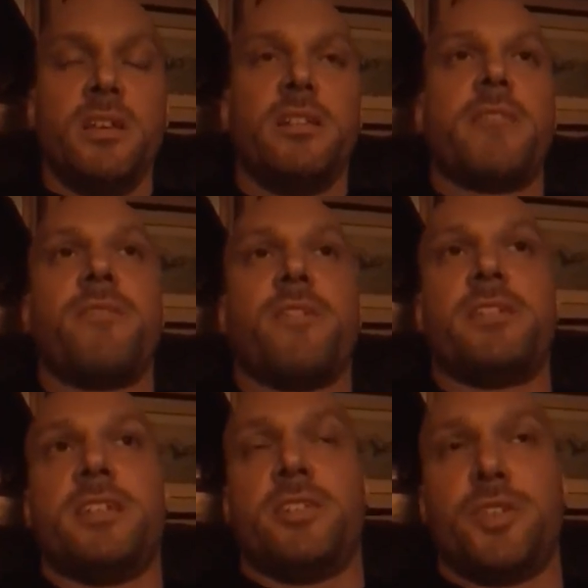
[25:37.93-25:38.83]
like for instance,
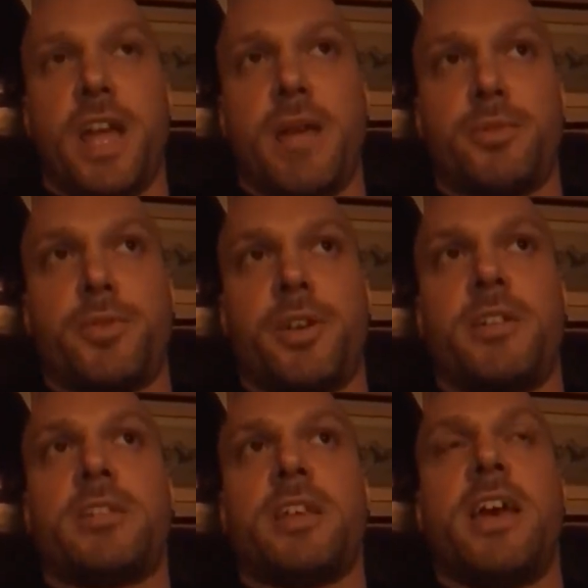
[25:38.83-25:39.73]
your
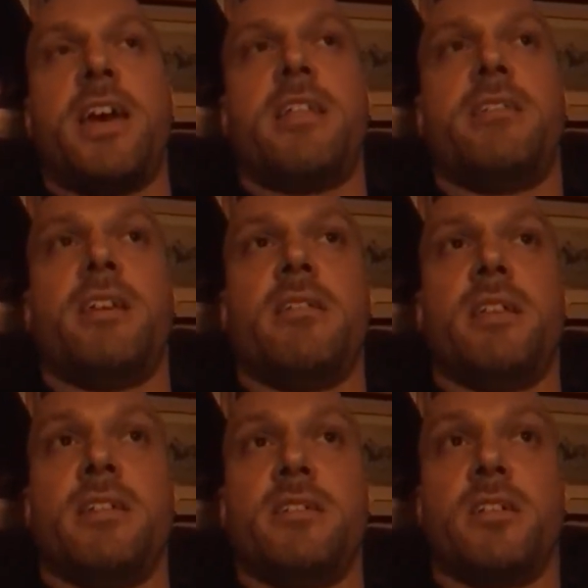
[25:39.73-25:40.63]
hamstrings and
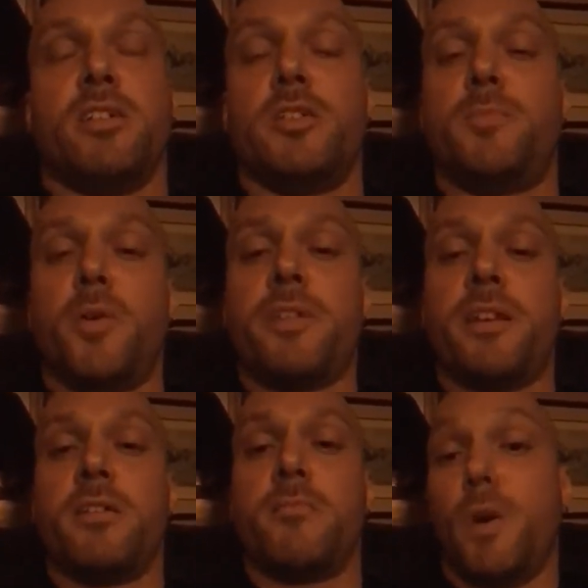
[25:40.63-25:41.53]
your glutes
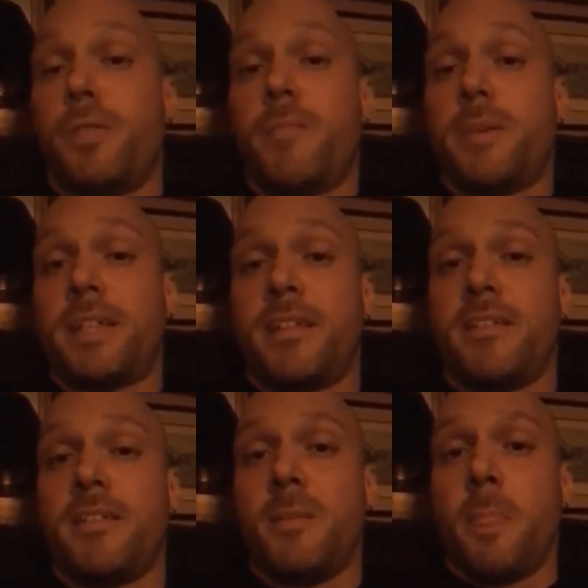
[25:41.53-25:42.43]
both hip extend.
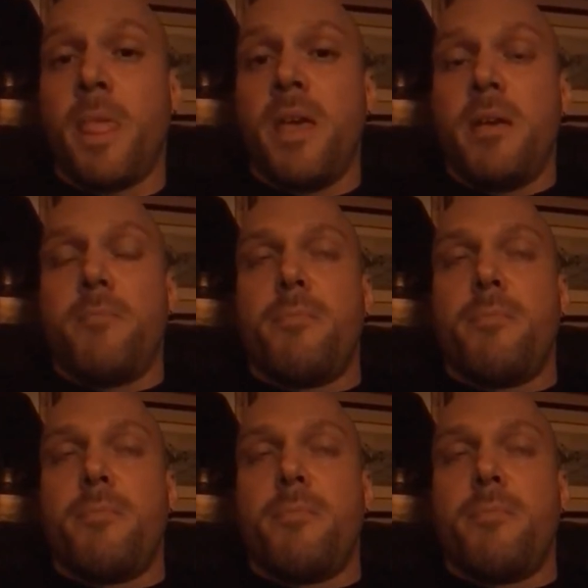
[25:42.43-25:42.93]
Okay.